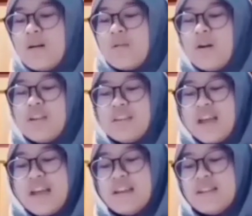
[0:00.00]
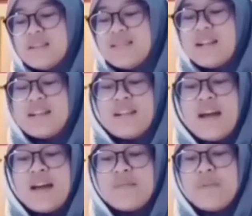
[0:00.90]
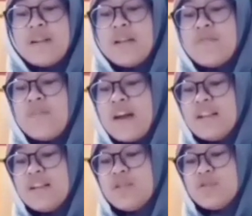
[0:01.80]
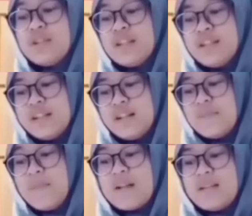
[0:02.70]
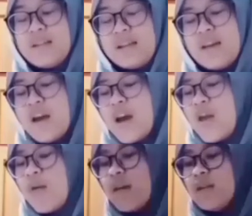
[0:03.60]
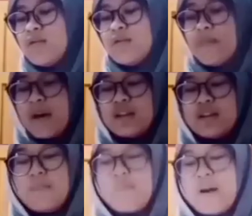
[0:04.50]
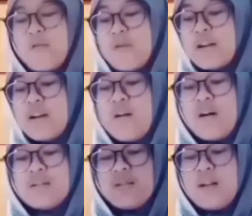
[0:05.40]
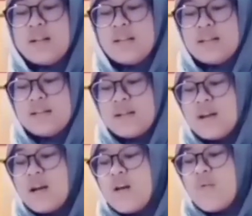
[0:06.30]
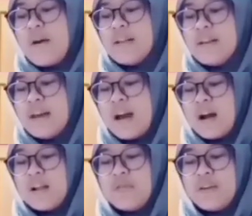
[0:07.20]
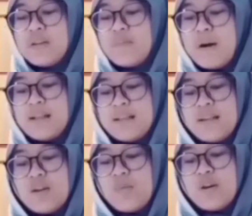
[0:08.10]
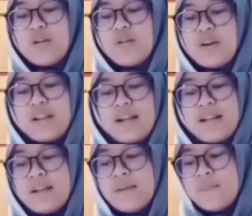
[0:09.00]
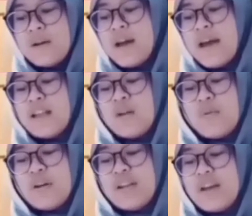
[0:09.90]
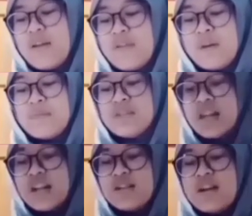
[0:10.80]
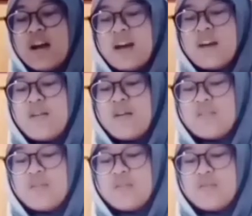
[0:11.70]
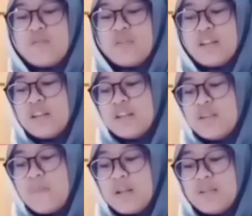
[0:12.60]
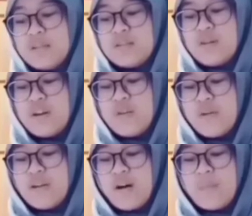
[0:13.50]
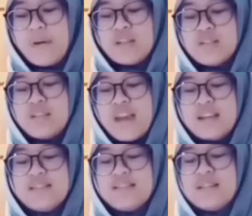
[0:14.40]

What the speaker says: One day, Nasruddin had been invited to the dinner party. He went to the party by wearing old clothes. When he arrived in the party, nobody looked at him, and nobody gave him seat. He got no food in the party, so he went home and changed